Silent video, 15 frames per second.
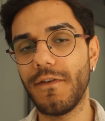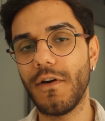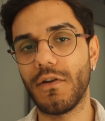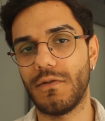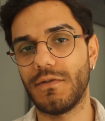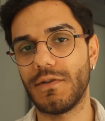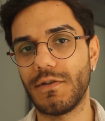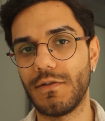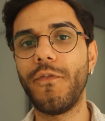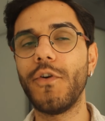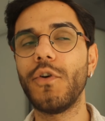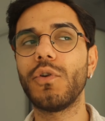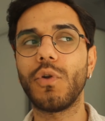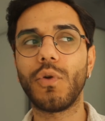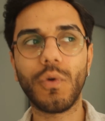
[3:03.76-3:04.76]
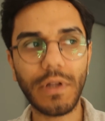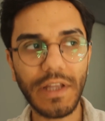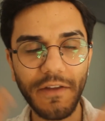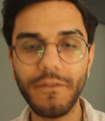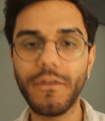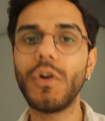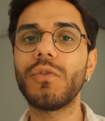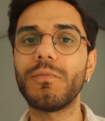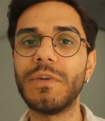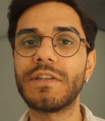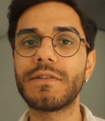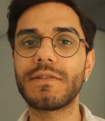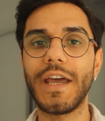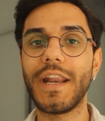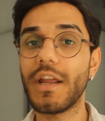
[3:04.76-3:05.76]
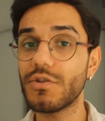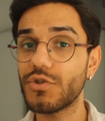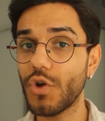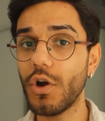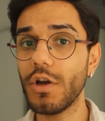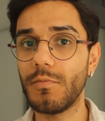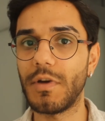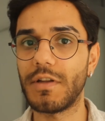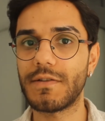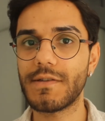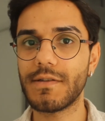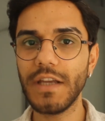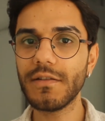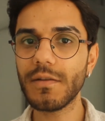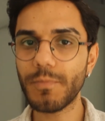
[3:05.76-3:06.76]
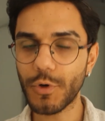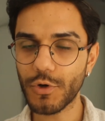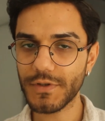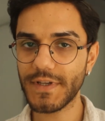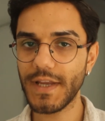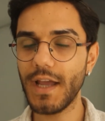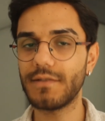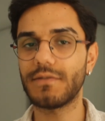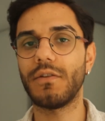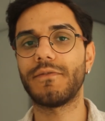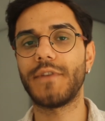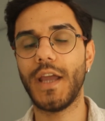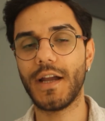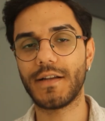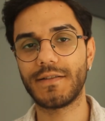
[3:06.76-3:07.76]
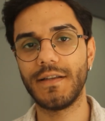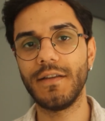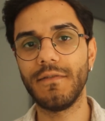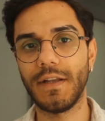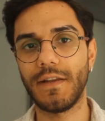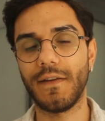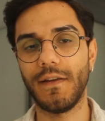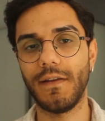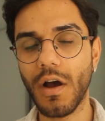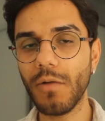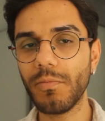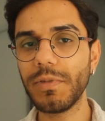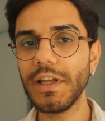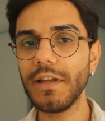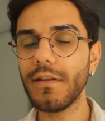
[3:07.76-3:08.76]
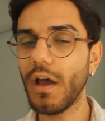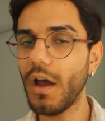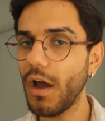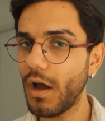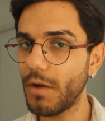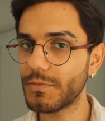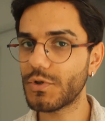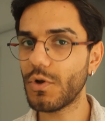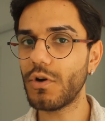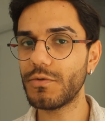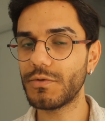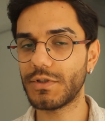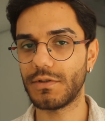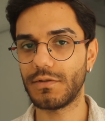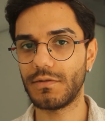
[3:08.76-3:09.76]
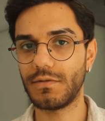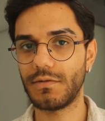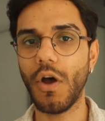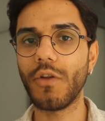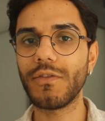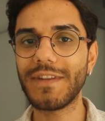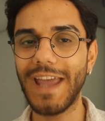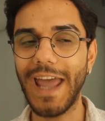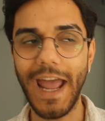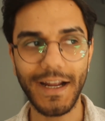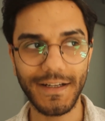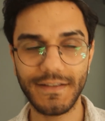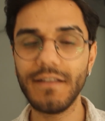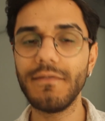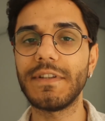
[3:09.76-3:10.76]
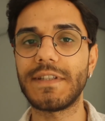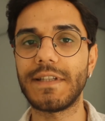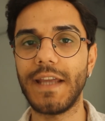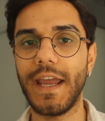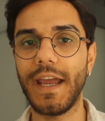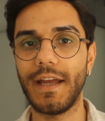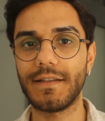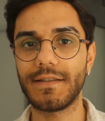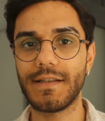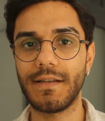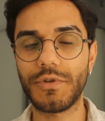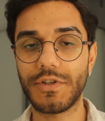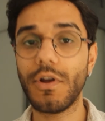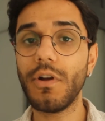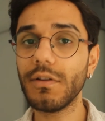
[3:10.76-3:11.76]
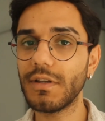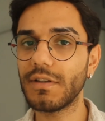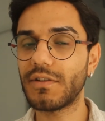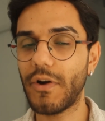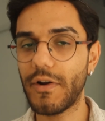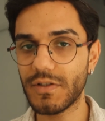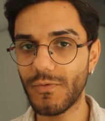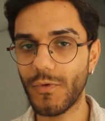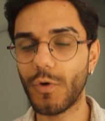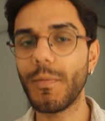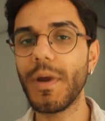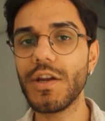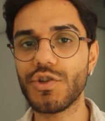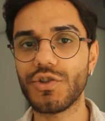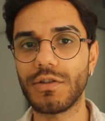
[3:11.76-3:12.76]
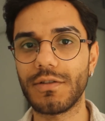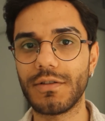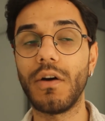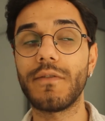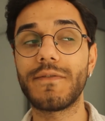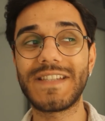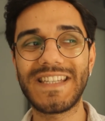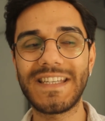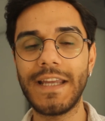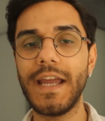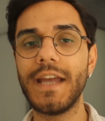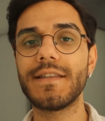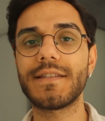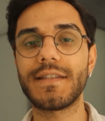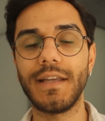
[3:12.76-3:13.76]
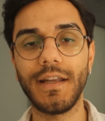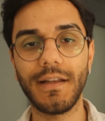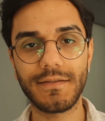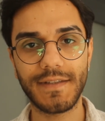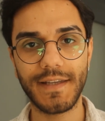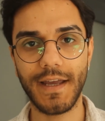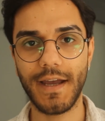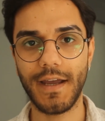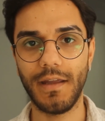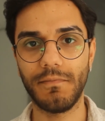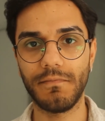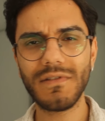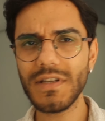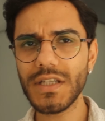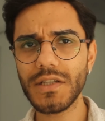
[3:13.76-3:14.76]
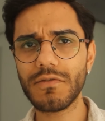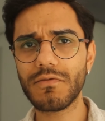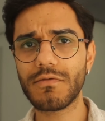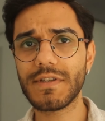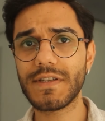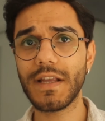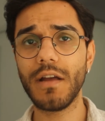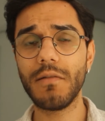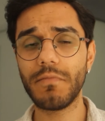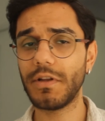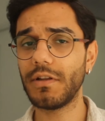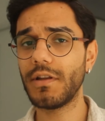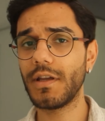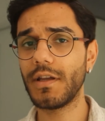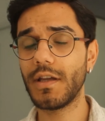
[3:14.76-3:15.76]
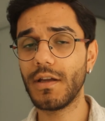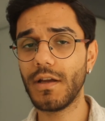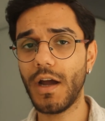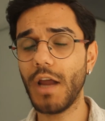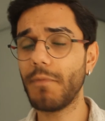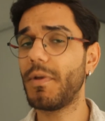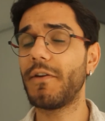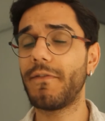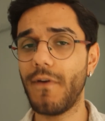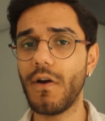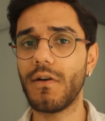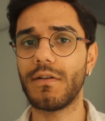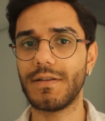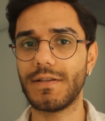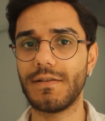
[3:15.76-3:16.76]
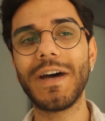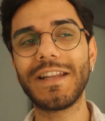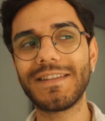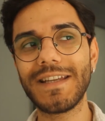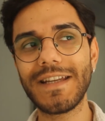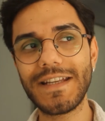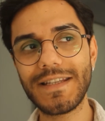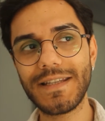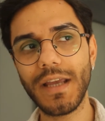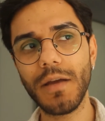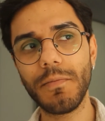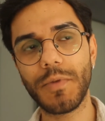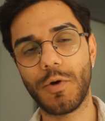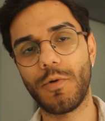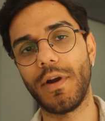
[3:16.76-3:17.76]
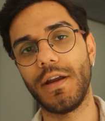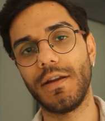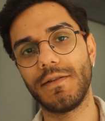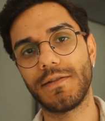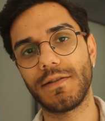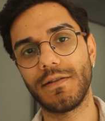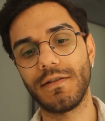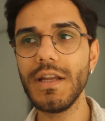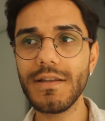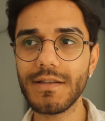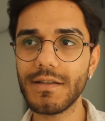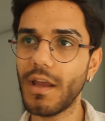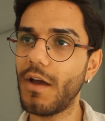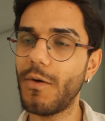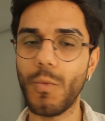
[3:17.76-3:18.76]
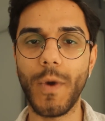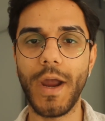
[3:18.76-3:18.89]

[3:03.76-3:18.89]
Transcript: focus, full involvement and enjoyment in the process of the activity, complete absorption on the activity and resulting transformation of sensing time. This resembles hyperfocus, but they separate in some